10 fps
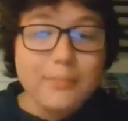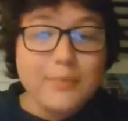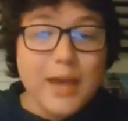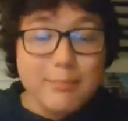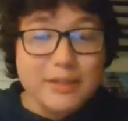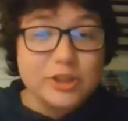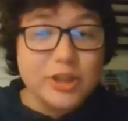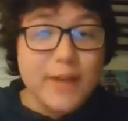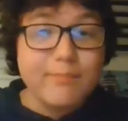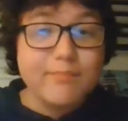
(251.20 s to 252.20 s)
Cate
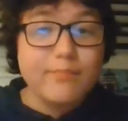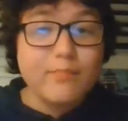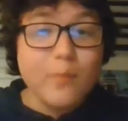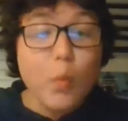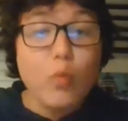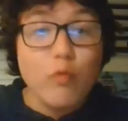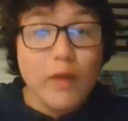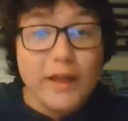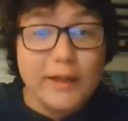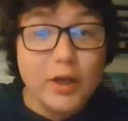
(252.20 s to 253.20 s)
Blanchett,
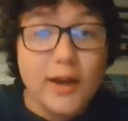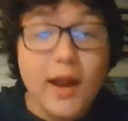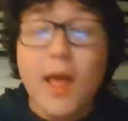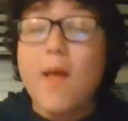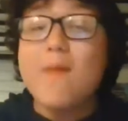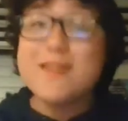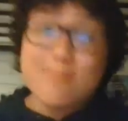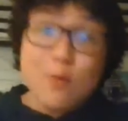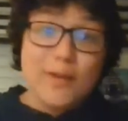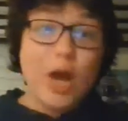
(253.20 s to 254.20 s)
really good. This
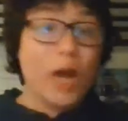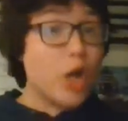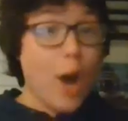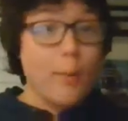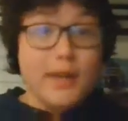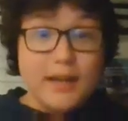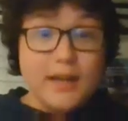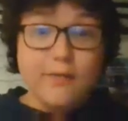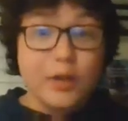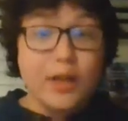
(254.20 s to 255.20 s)
movie got
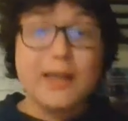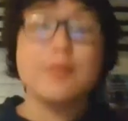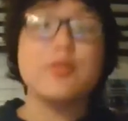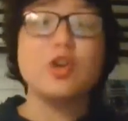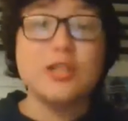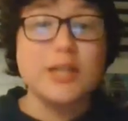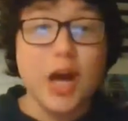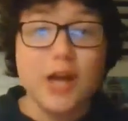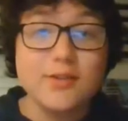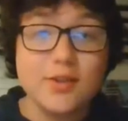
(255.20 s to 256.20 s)
nominated for like 13
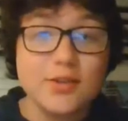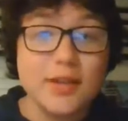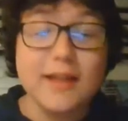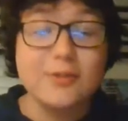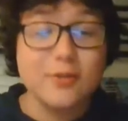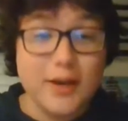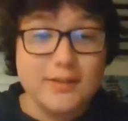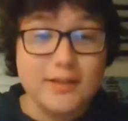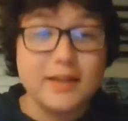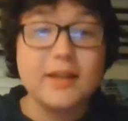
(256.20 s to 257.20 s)
Oscars. That's
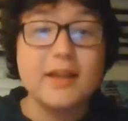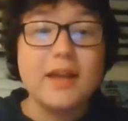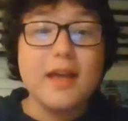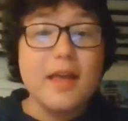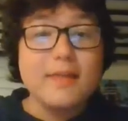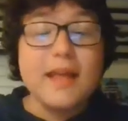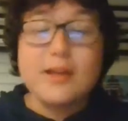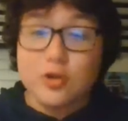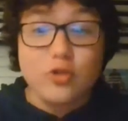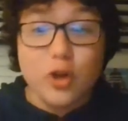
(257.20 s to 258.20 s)
crazy. It
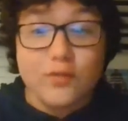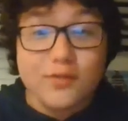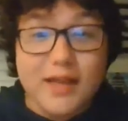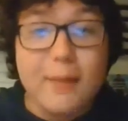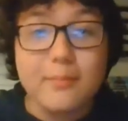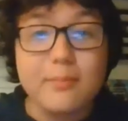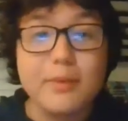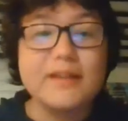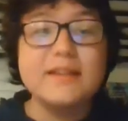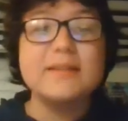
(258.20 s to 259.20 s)
deserves them,
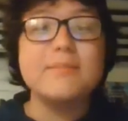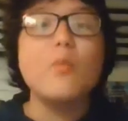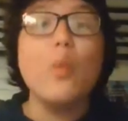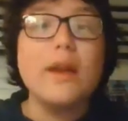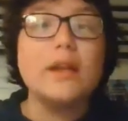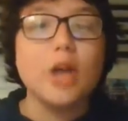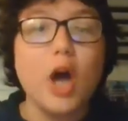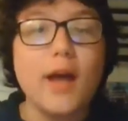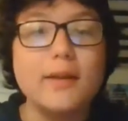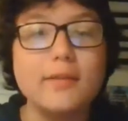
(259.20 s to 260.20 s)
but it didn't win a
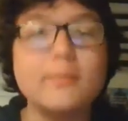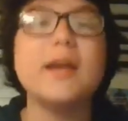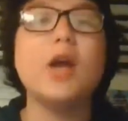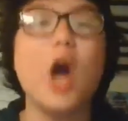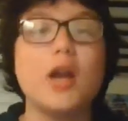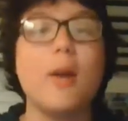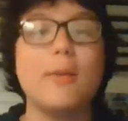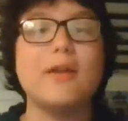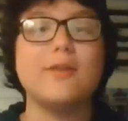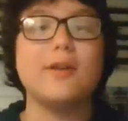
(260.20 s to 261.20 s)
lot. It got
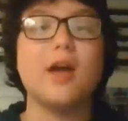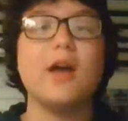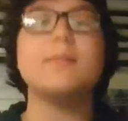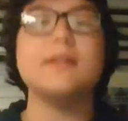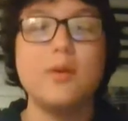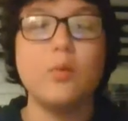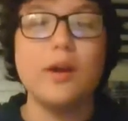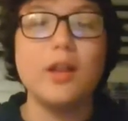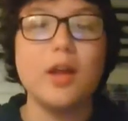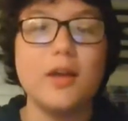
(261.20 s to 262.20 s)
nominated for a lot, but didn't win
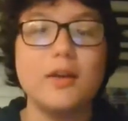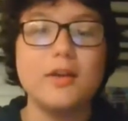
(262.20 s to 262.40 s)
a lot.